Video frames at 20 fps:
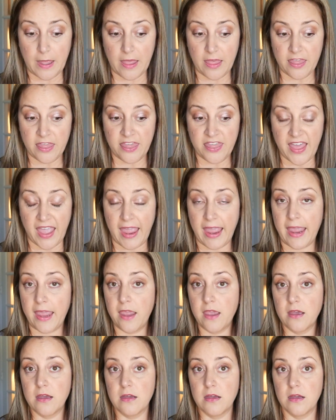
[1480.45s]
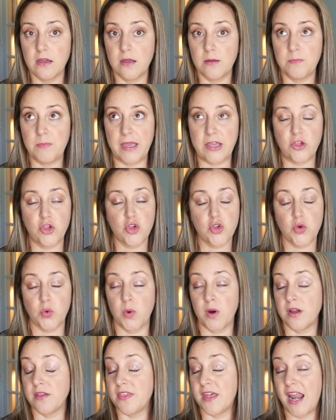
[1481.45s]
They made
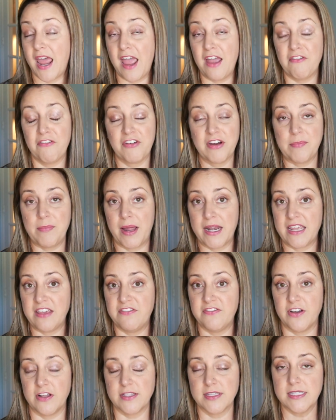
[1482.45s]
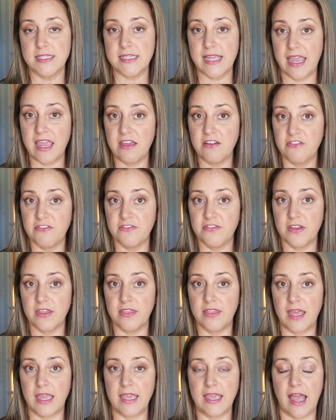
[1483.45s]
sure that everybody felt safe.
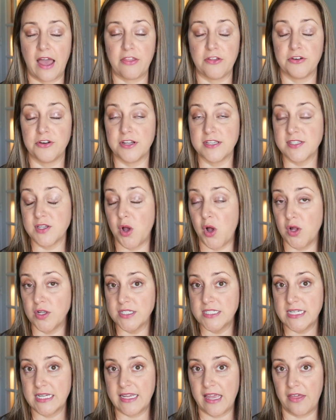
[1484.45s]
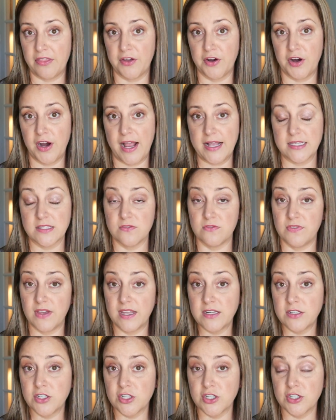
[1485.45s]
They gathered us all together as
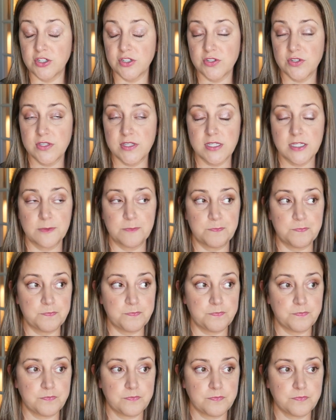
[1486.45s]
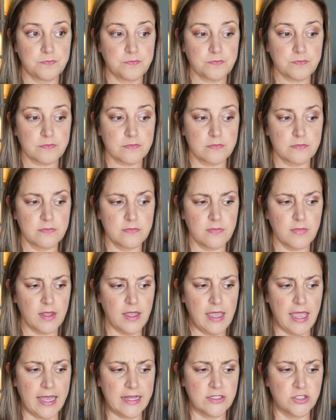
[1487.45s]
vendors,
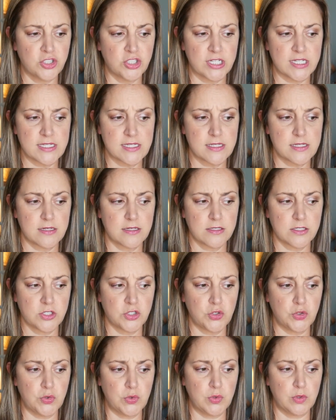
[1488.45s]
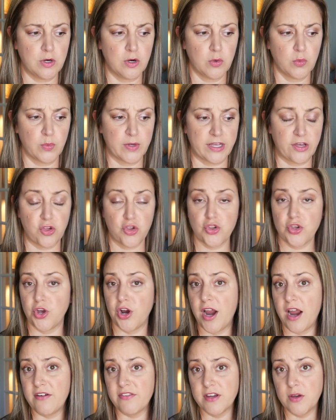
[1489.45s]
and just to
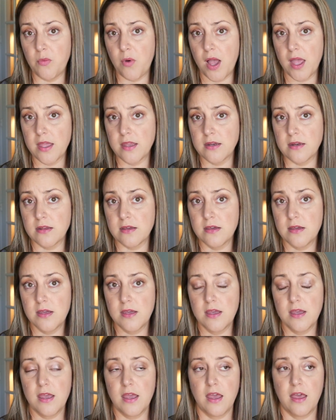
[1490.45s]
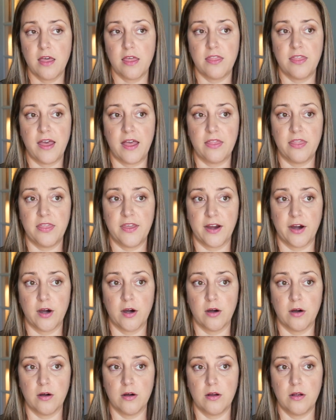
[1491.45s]
reassure everyone that
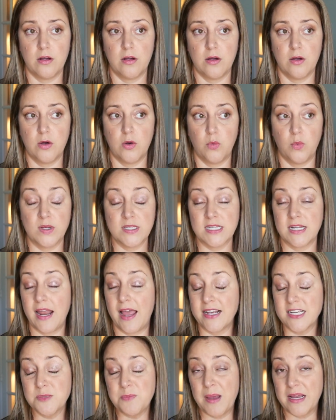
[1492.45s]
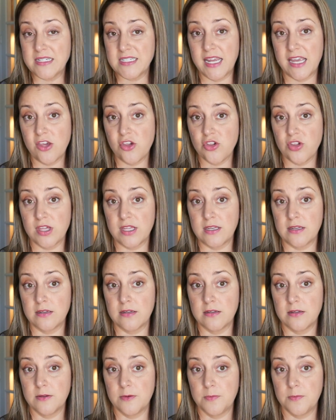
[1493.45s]
there was an expectation